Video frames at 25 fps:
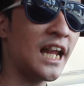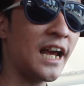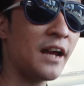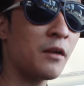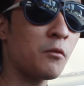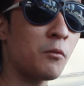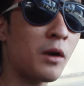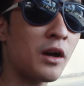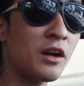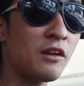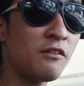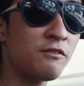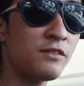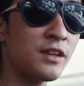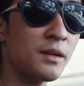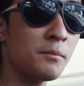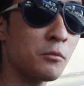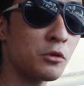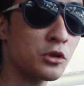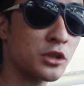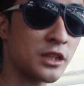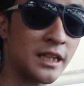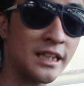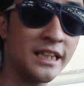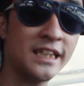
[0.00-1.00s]
And one of the
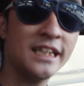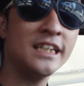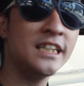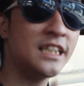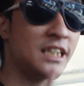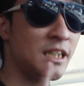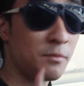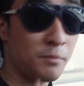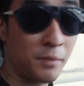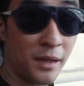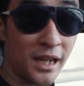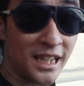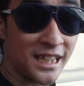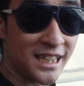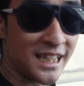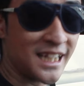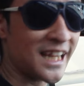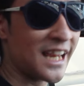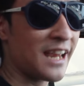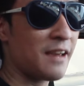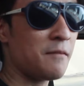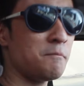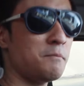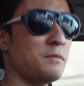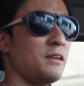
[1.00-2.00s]
most
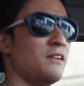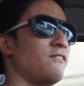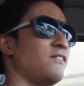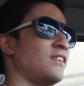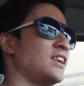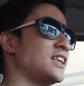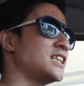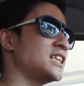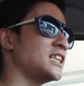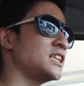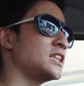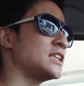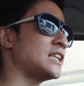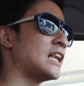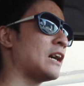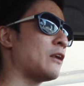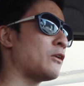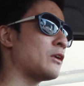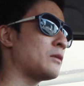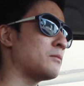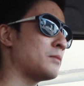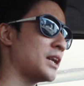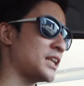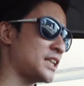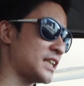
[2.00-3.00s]
anticipated MPVs is now
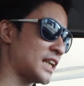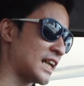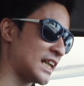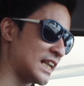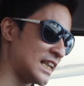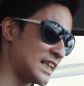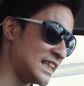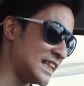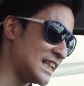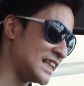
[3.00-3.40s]
on my channel.